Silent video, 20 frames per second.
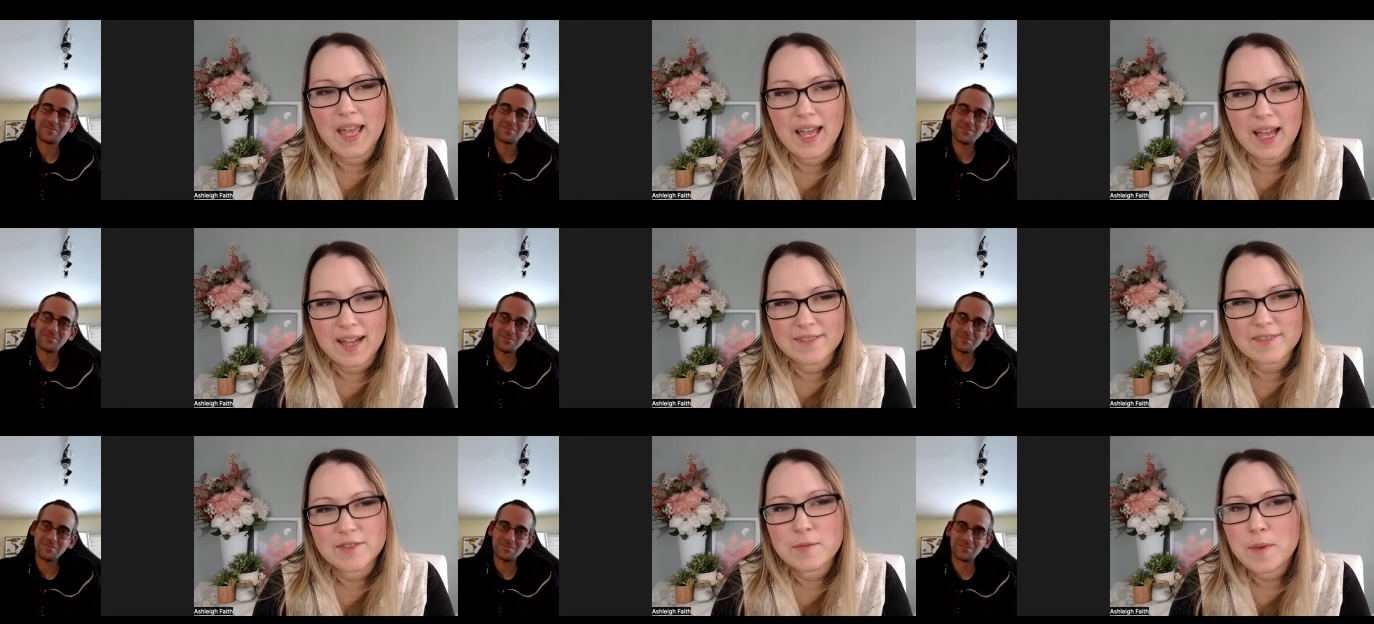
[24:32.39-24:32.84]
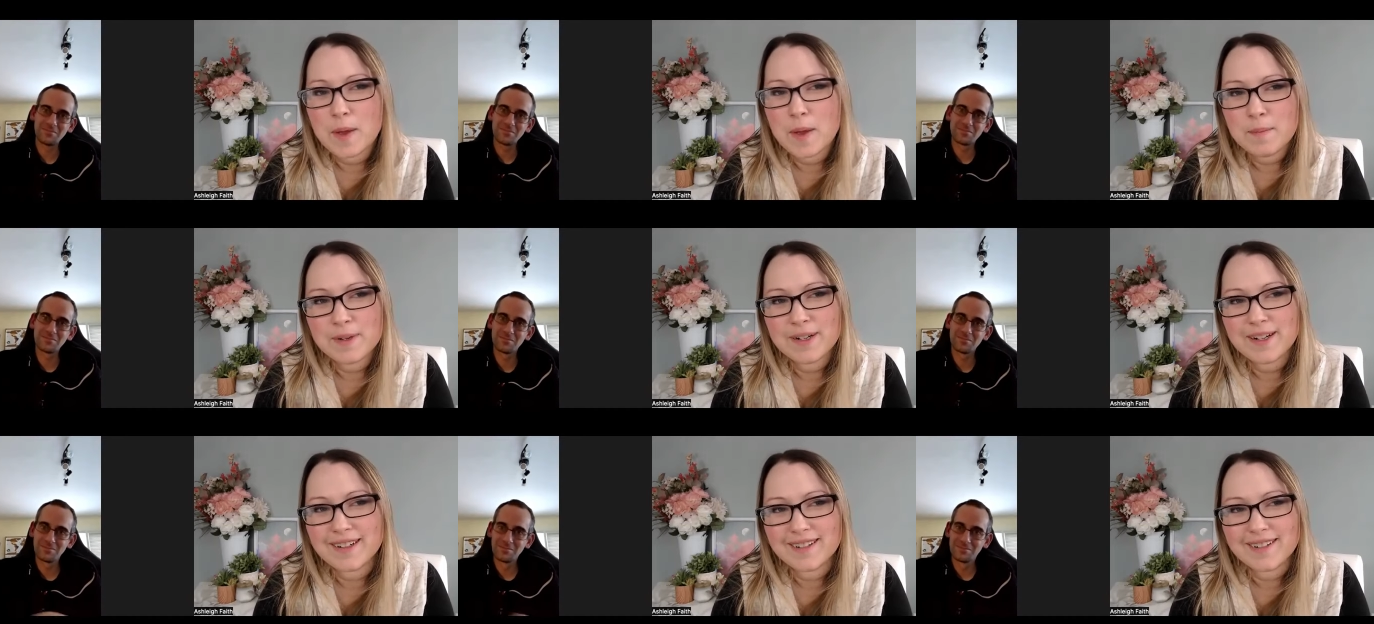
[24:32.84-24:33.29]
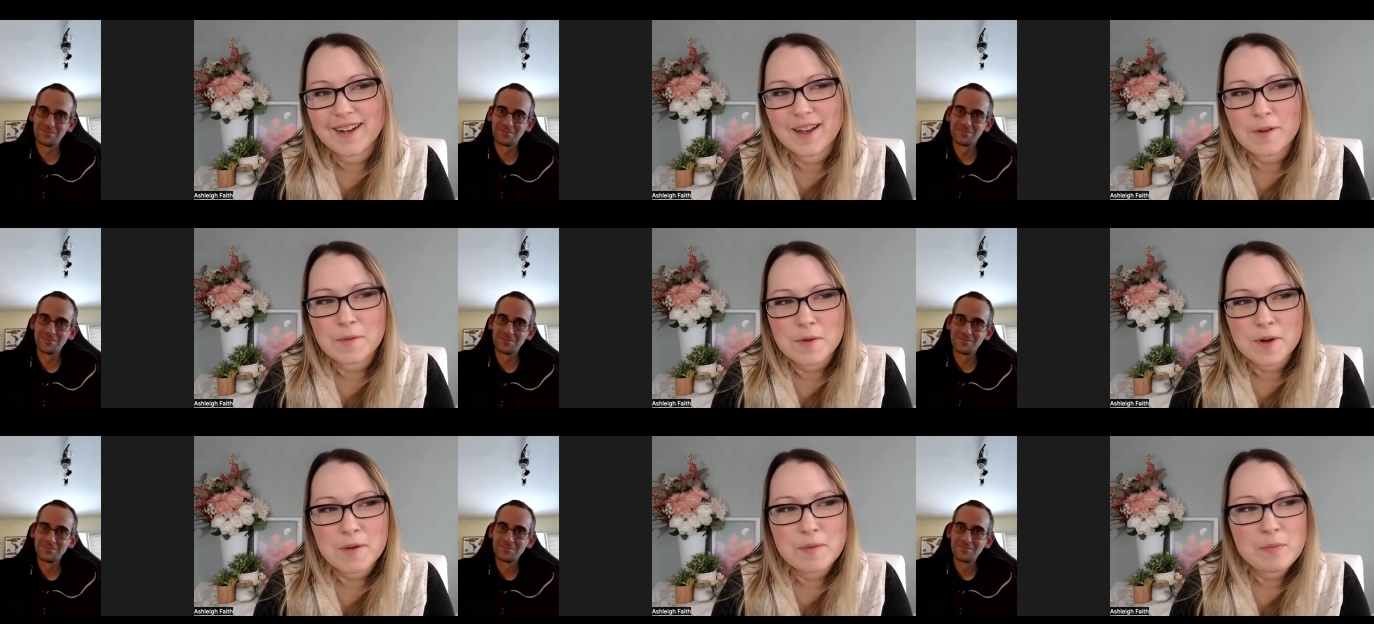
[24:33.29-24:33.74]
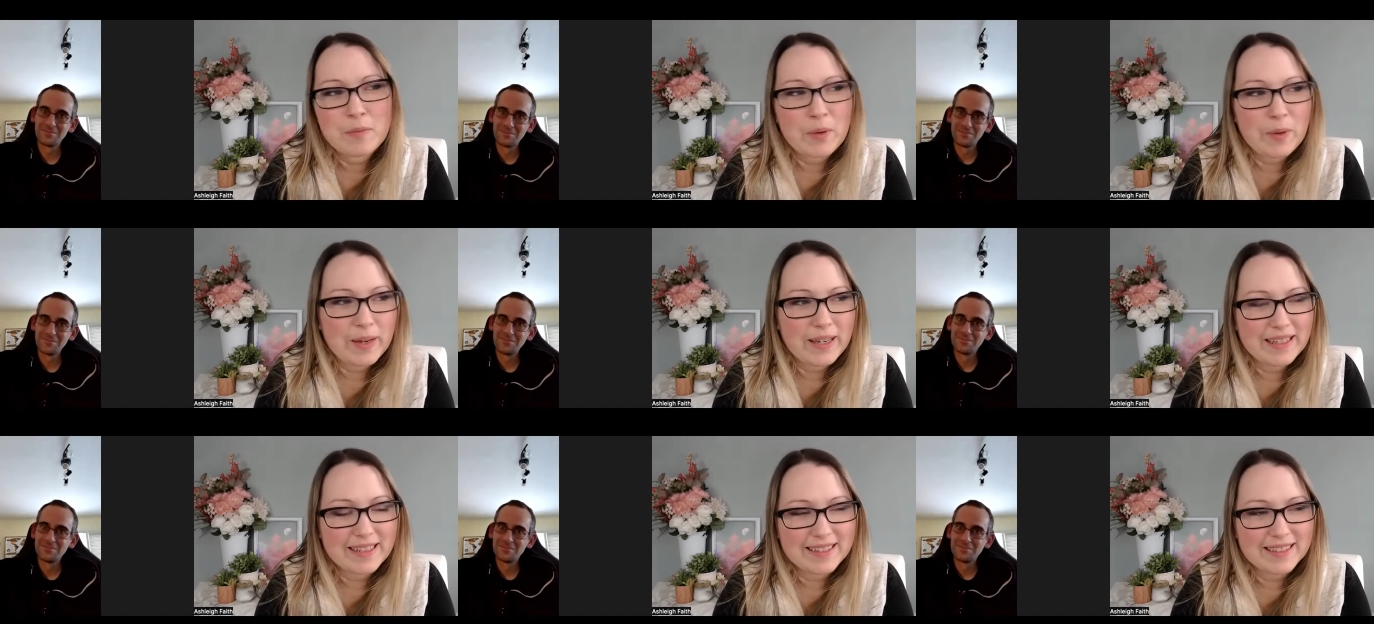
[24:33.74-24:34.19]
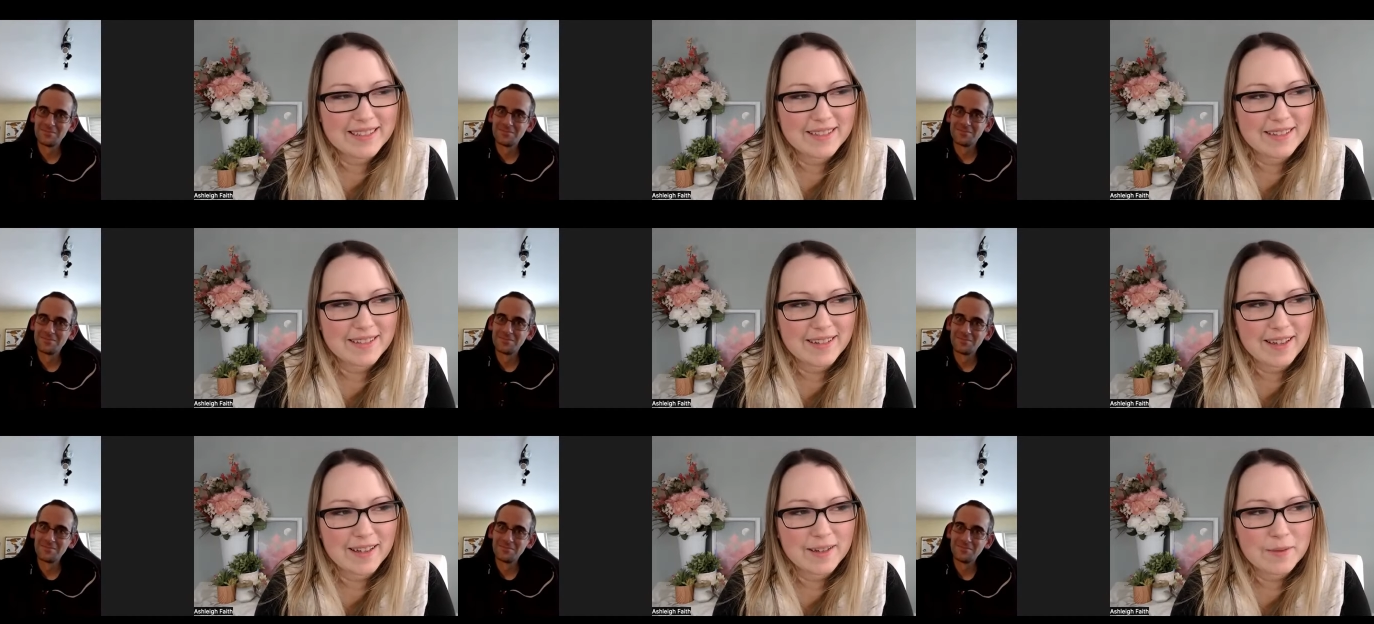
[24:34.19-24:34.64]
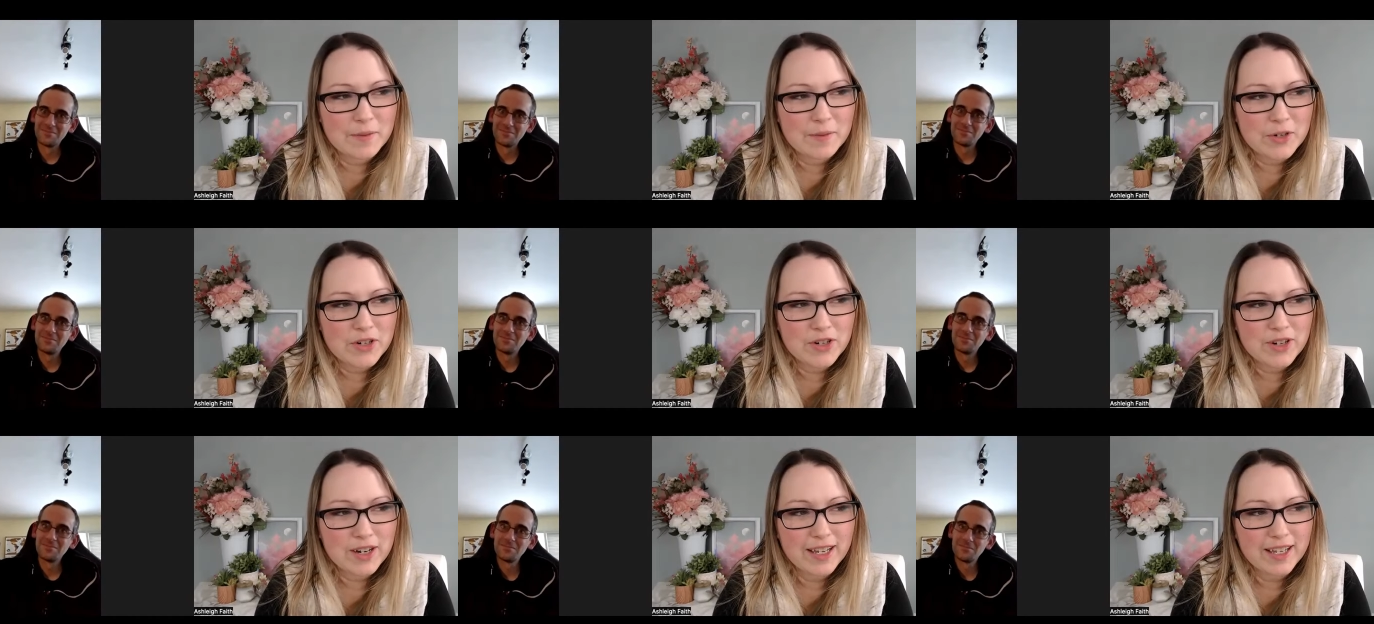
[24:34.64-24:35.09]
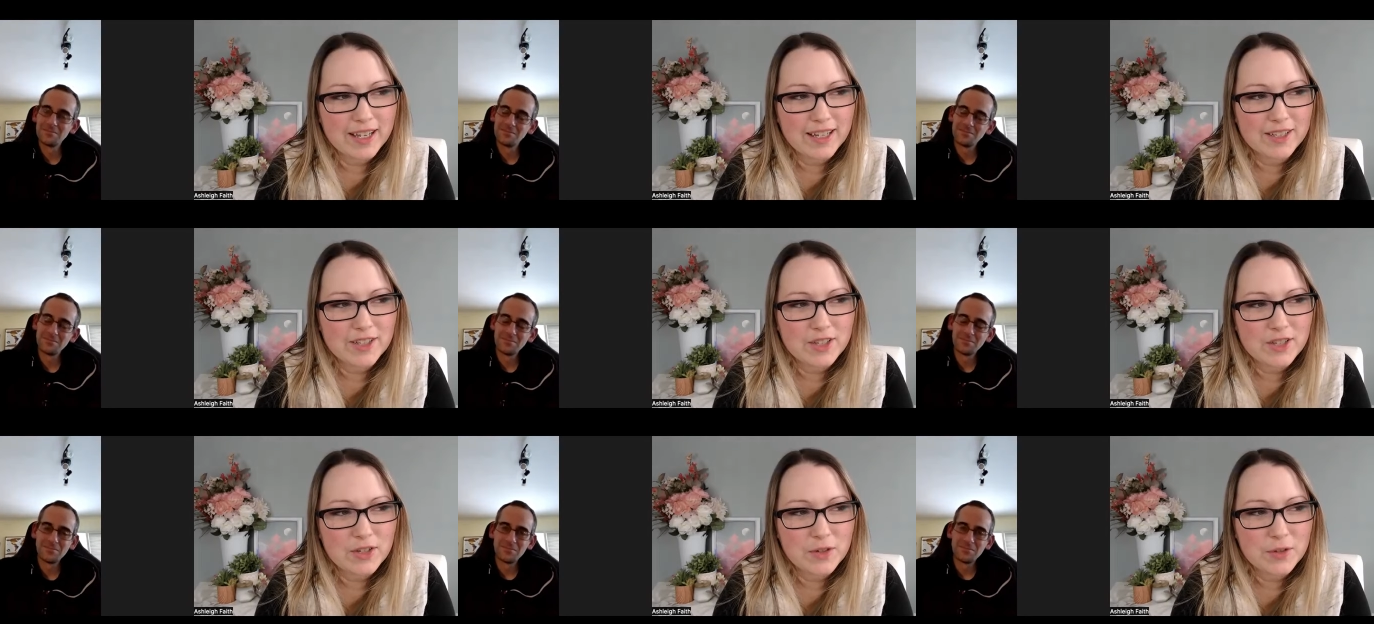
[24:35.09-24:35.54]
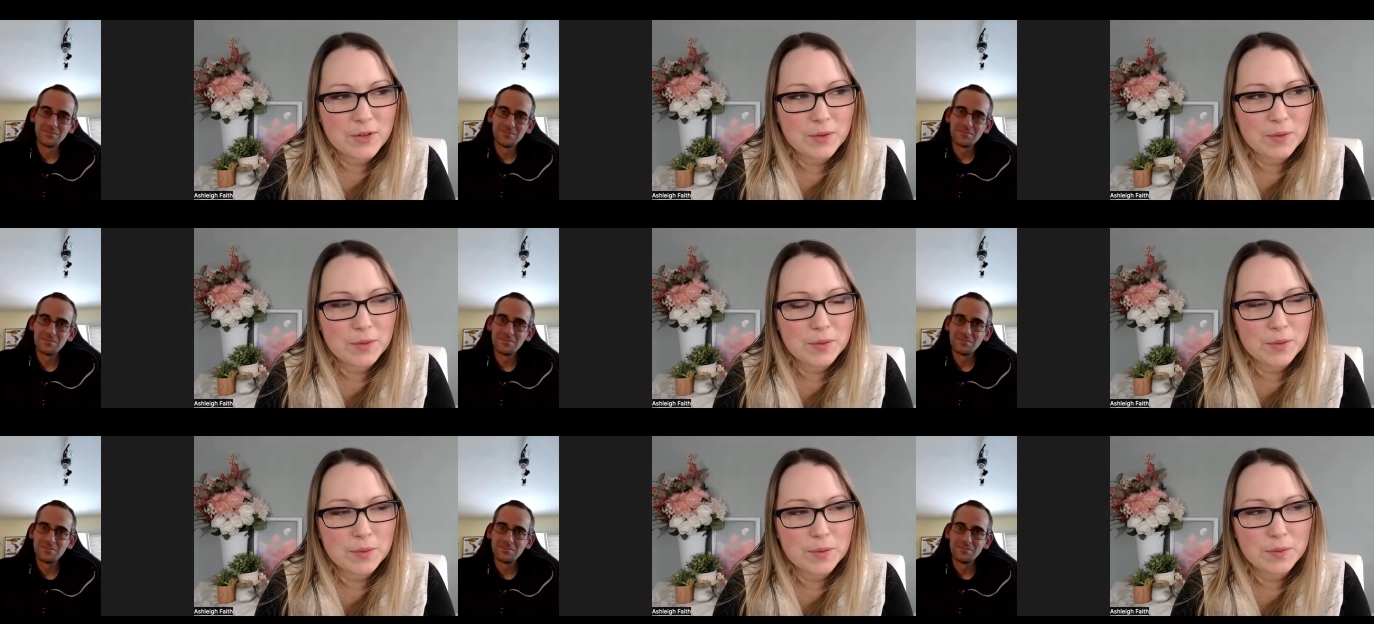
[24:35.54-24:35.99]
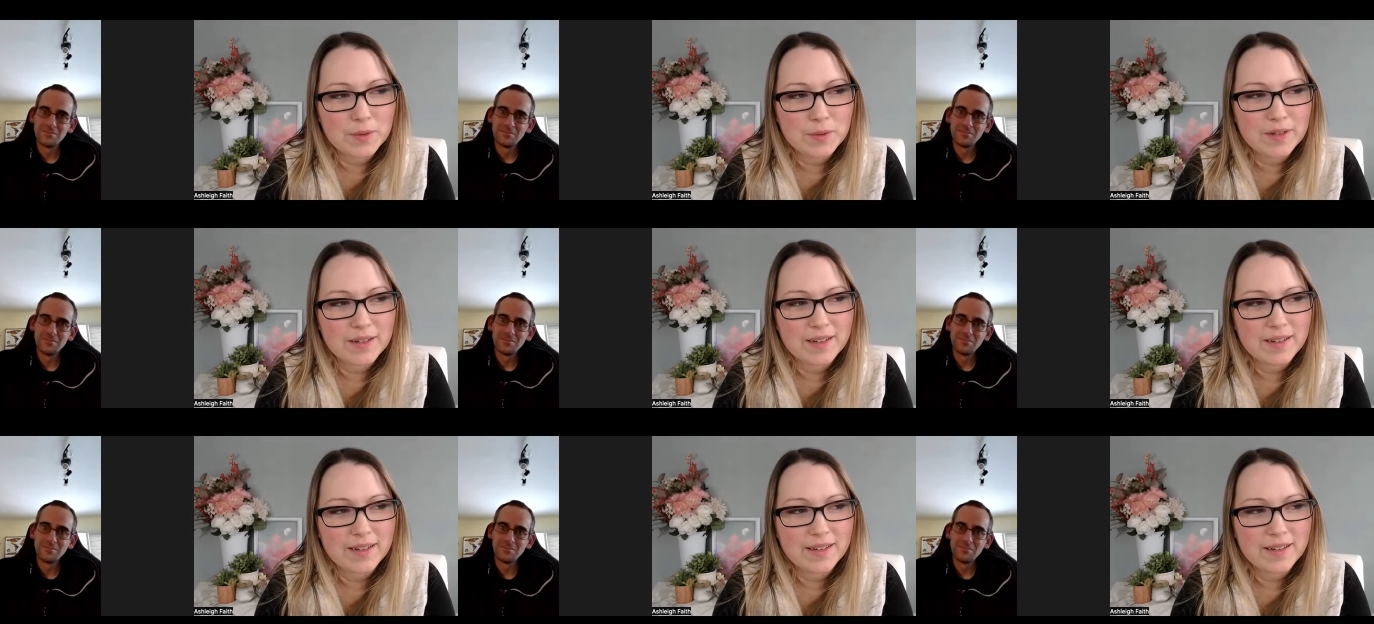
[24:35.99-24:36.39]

Speaker 1: I remember at one point um, trying to